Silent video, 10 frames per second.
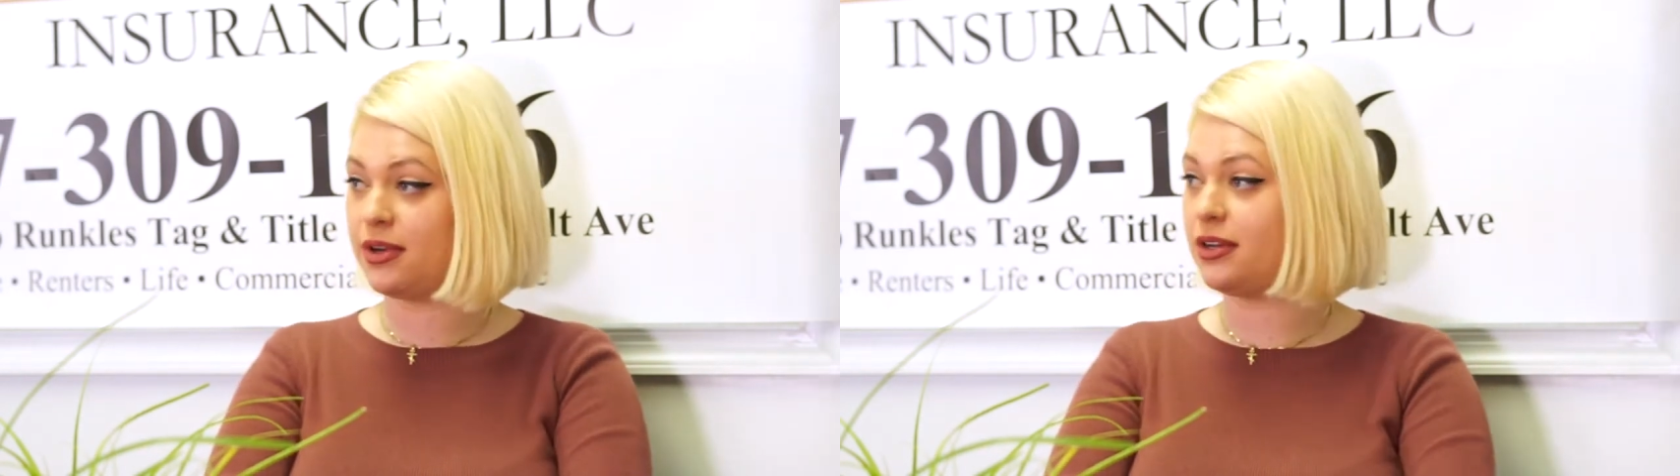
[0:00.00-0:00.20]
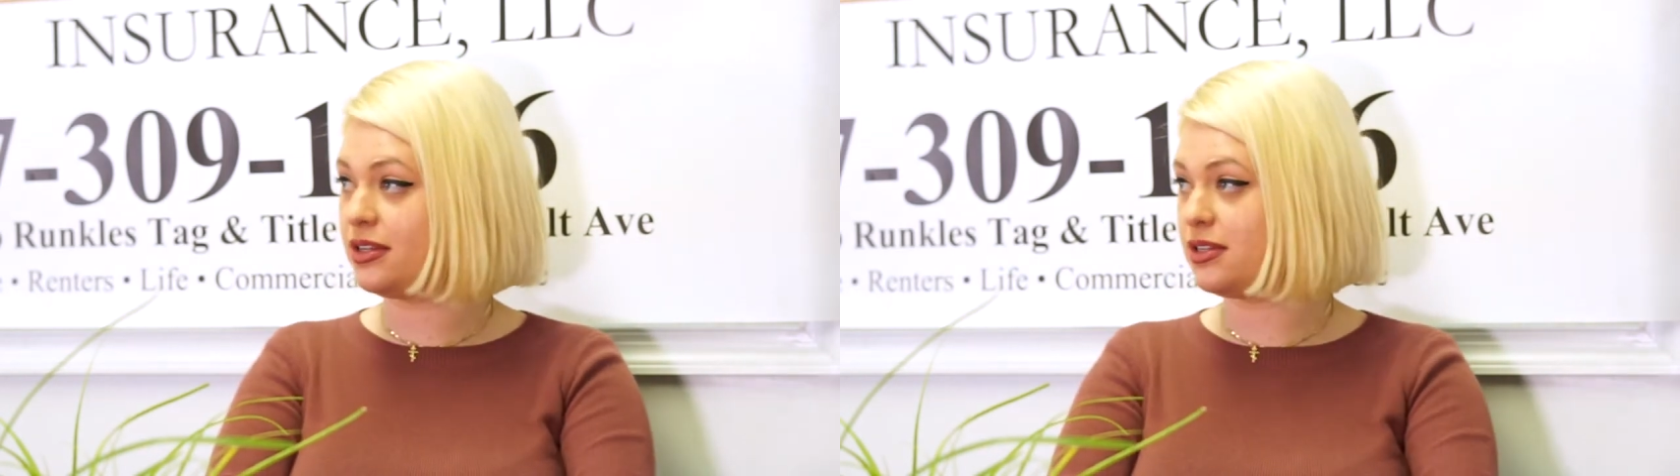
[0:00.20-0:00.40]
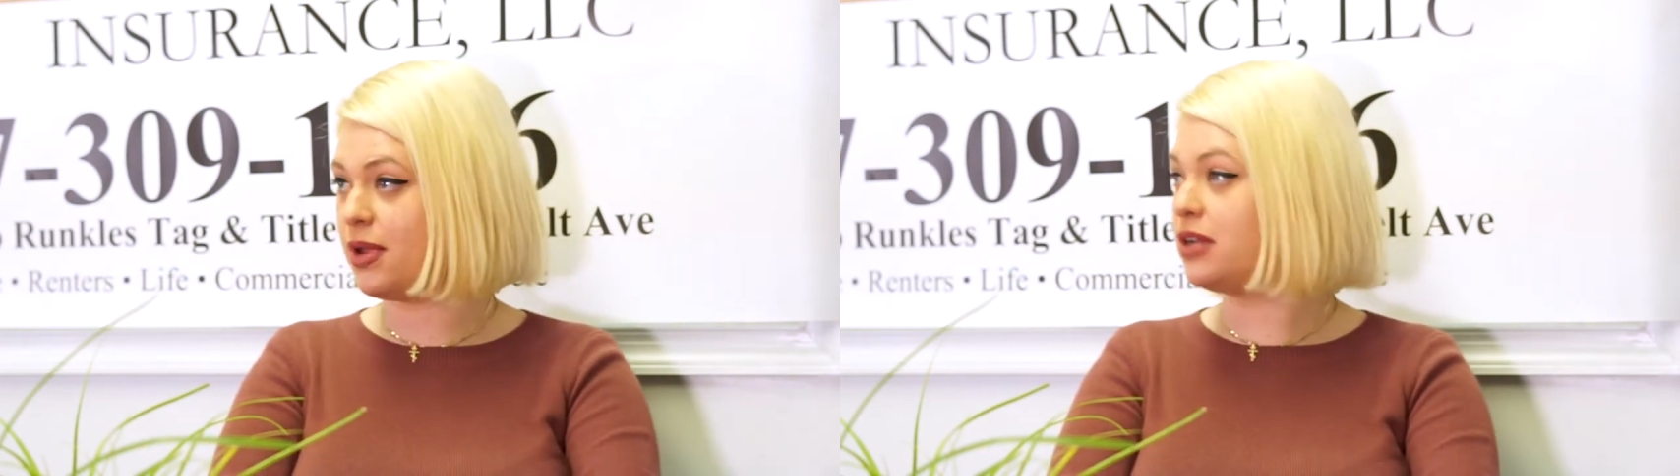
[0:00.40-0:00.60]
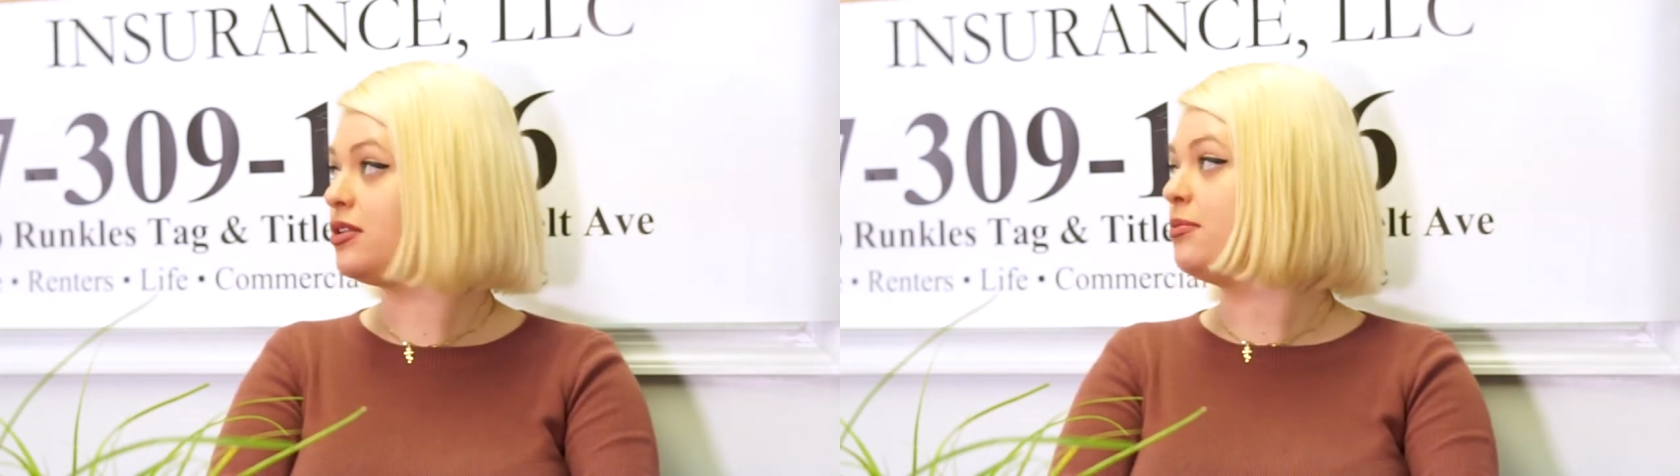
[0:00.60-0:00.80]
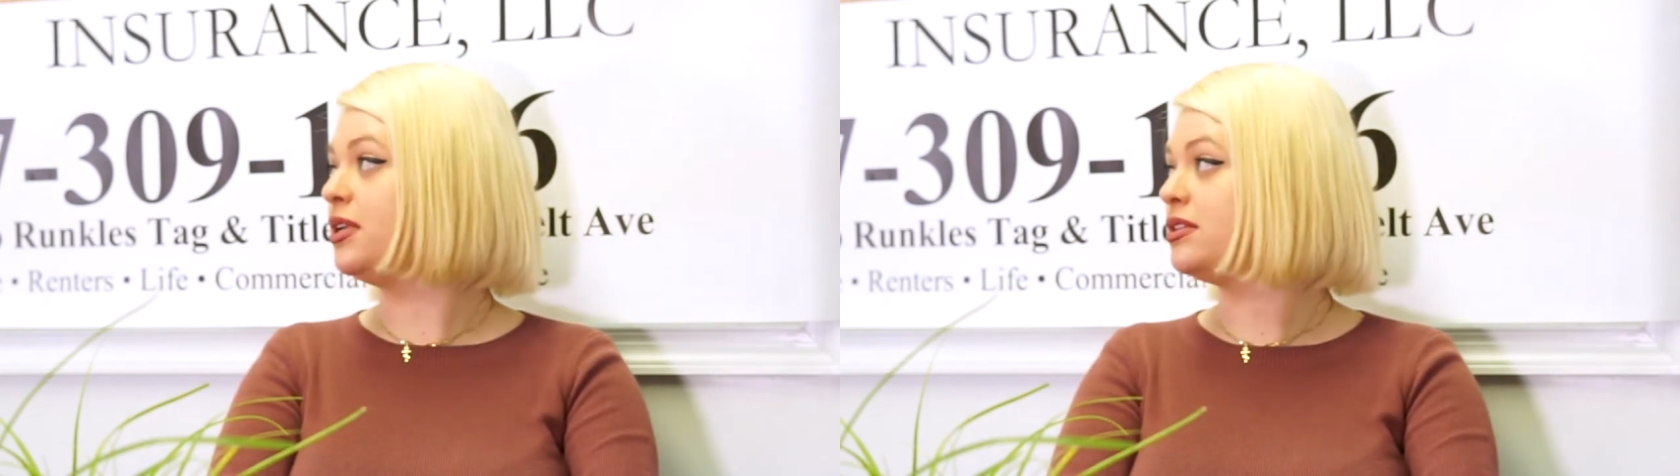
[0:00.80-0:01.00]
Because I'm not
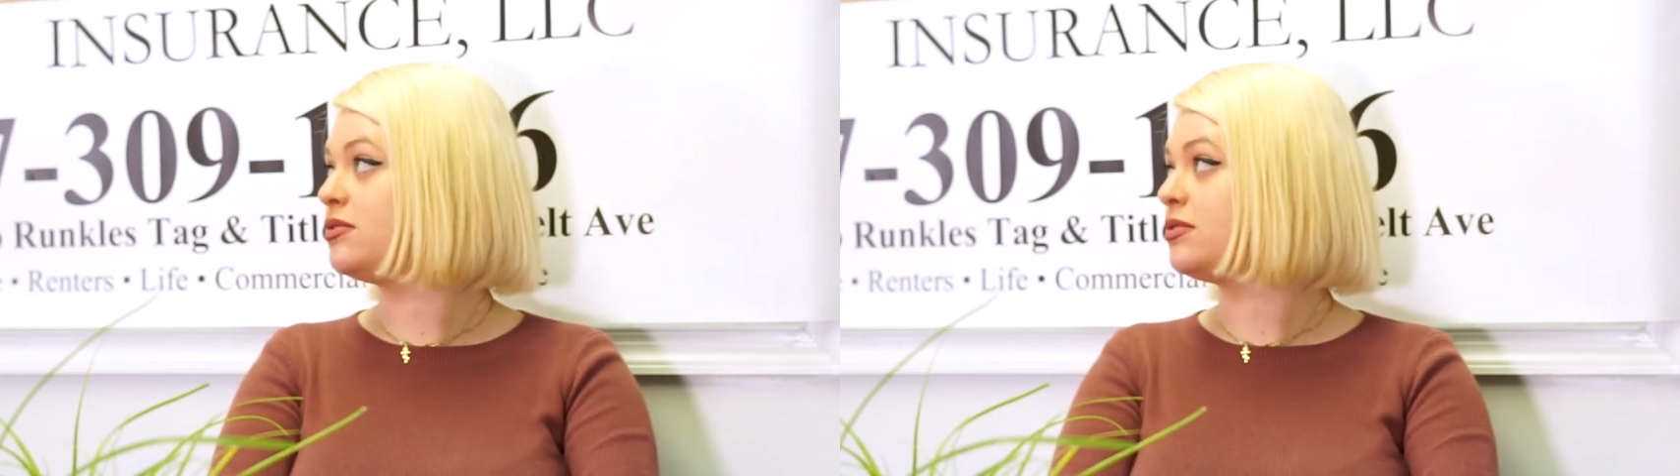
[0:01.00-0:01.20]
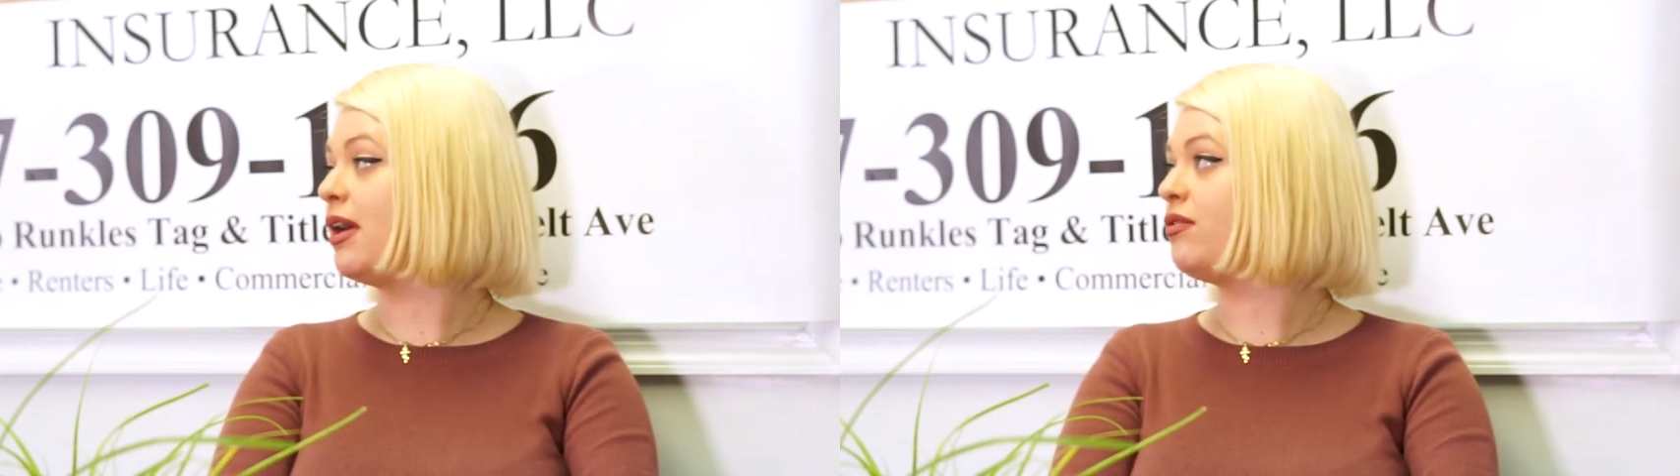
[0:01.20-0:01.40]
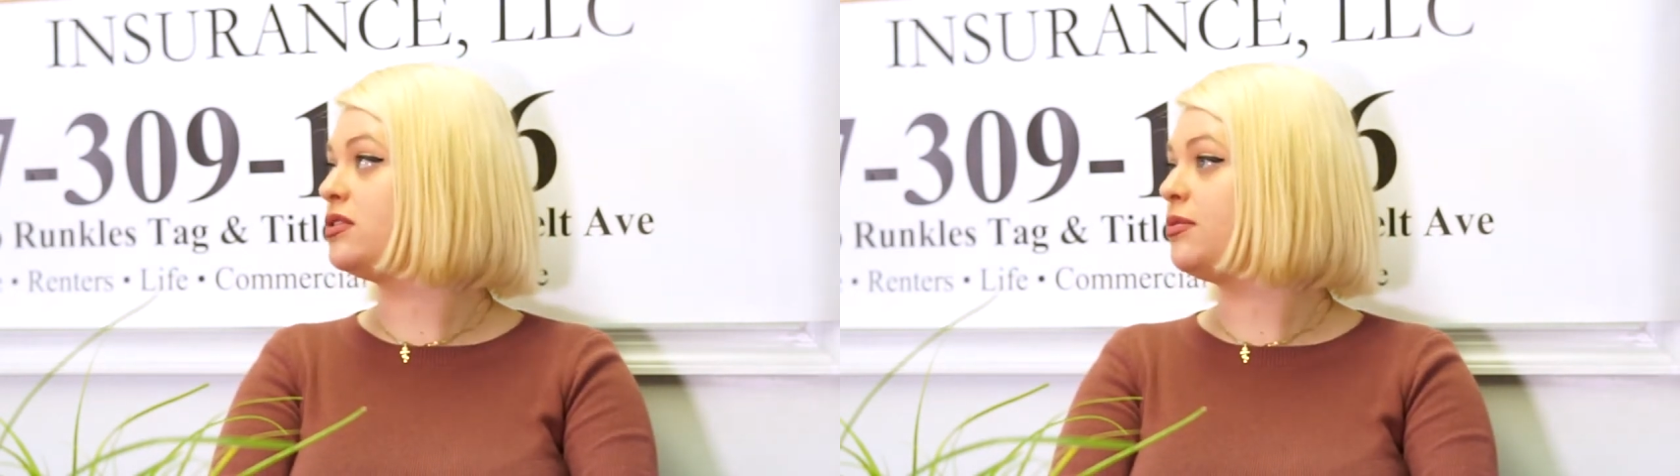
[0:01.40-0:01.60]
trying to be disrespectful